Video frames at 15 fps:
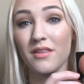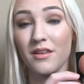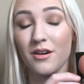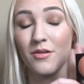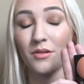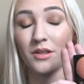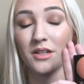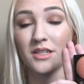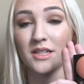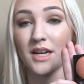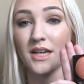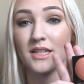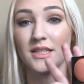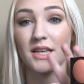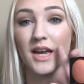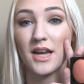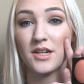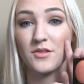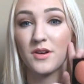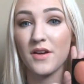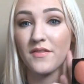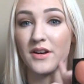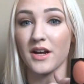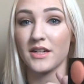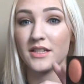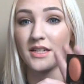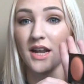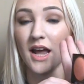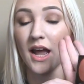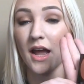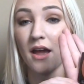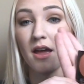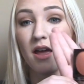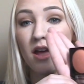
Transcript: you know, it looks nice. Like I do have it on today.